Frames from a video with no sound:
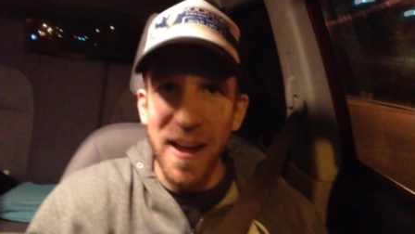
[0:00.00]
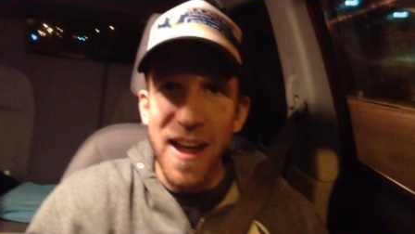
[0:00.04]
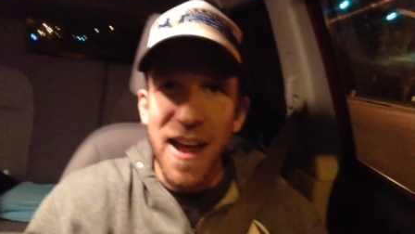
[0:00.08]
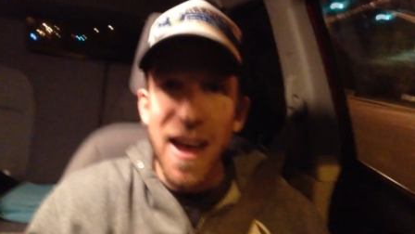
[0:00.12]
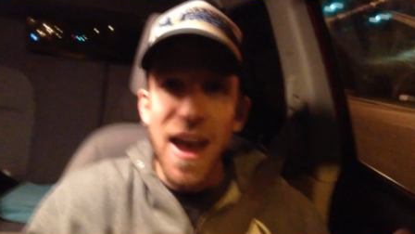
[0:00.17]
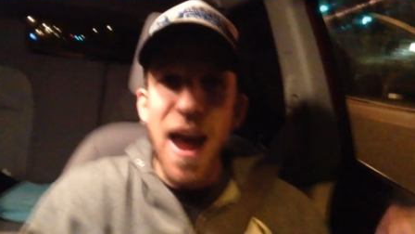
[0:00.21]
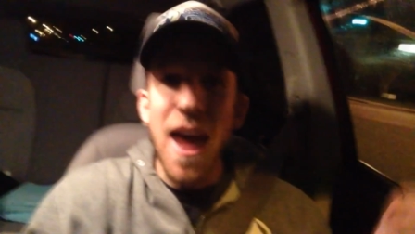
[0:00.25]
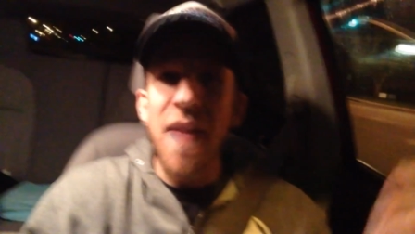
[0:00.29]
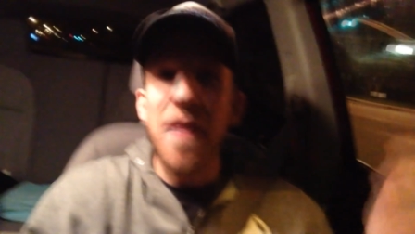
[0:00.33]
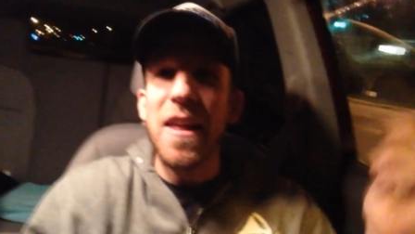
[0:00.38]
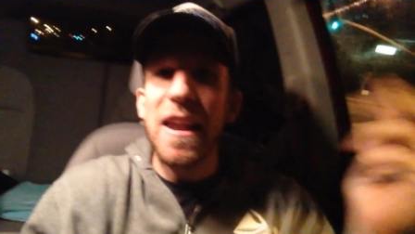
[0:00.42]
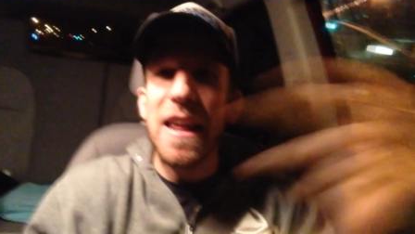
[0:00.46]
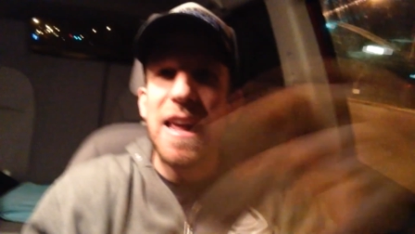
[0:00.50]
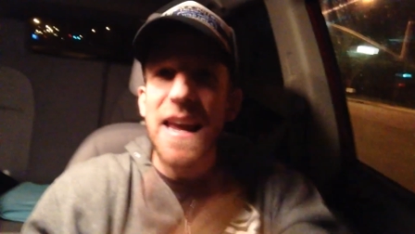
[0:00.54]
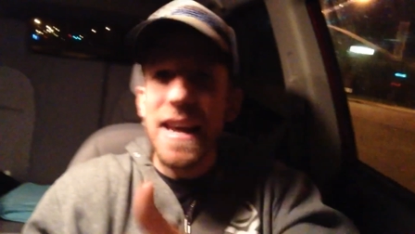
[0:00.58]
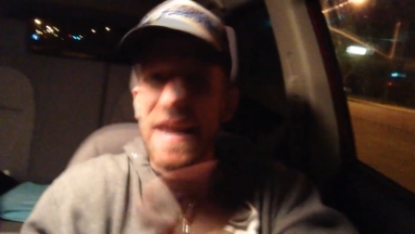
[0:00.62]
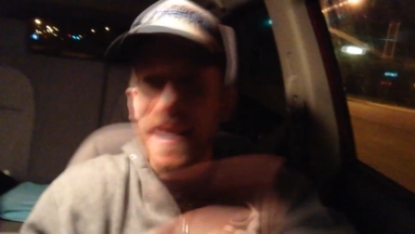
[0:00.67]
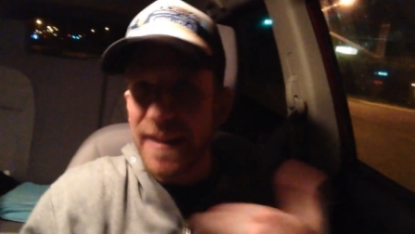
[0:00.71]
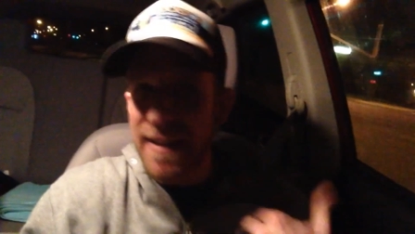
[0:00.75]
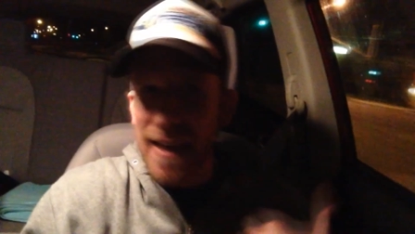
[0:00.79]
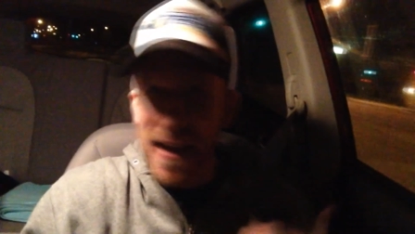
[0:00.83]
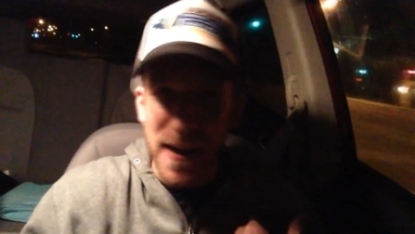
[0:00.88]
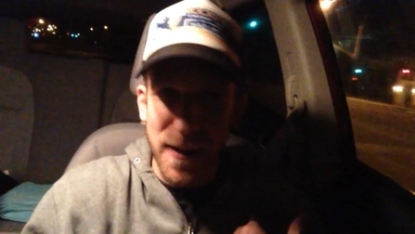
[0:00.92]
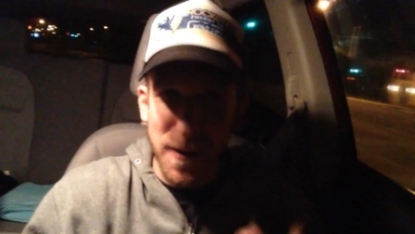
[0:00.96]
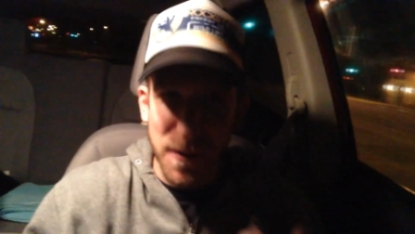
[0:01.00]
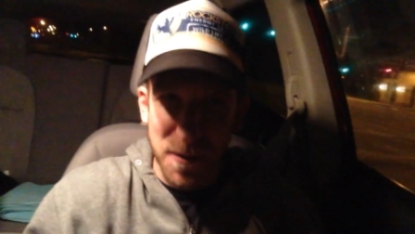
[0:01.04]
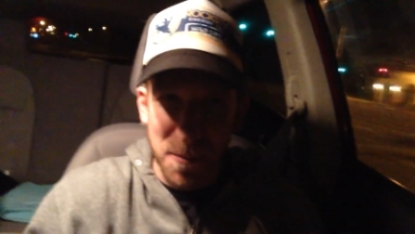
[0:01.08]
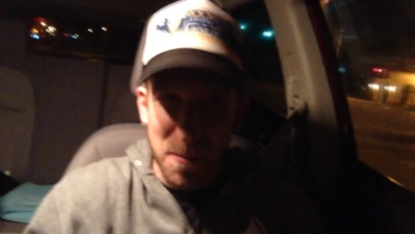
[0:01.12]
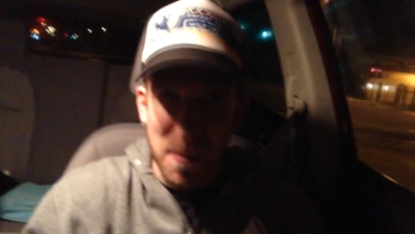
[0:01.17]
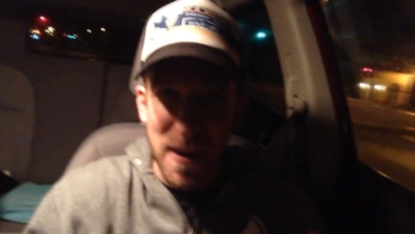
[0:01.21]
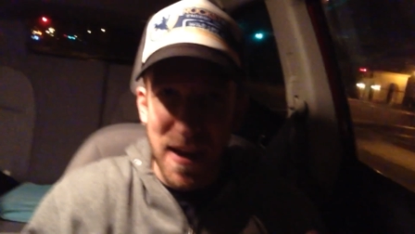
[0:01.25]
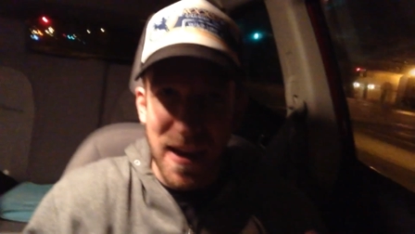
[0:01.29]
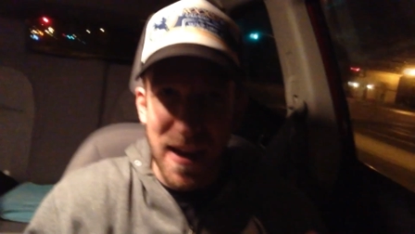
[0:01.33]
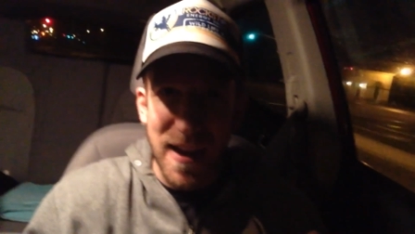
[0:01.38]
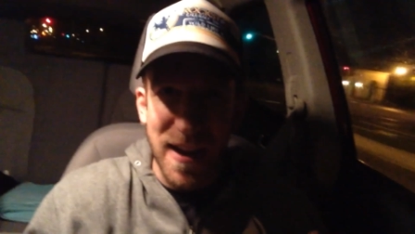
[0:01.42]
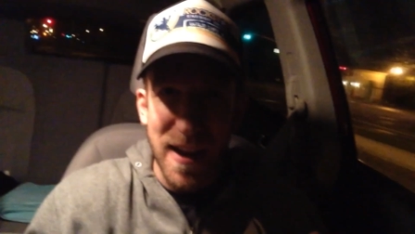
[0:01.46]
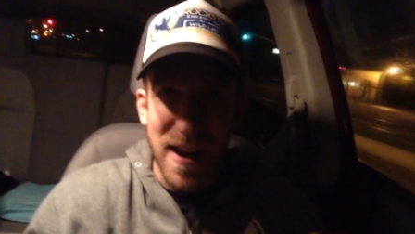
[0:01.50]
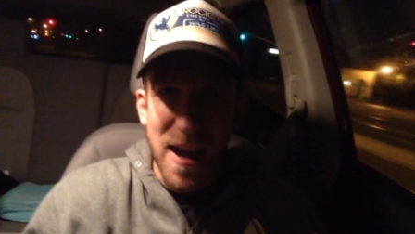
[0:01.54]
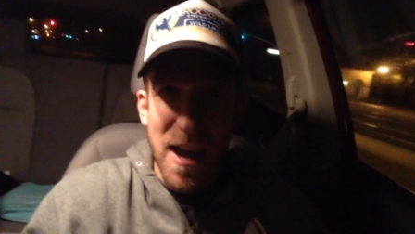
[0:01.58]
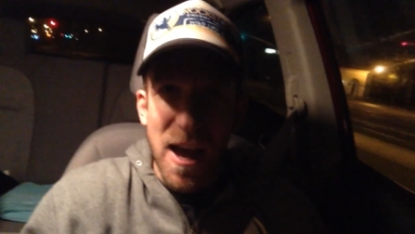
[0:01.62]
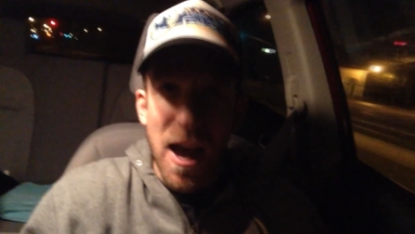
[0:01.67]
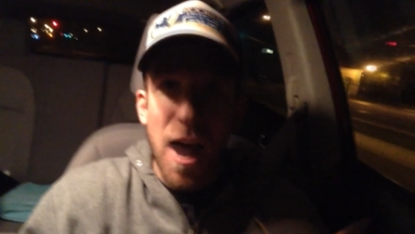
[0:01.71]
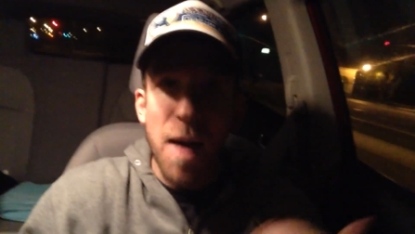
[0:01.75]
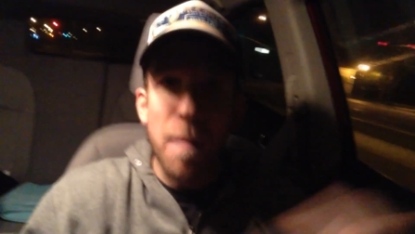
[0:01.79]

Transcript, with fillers: And then he tells me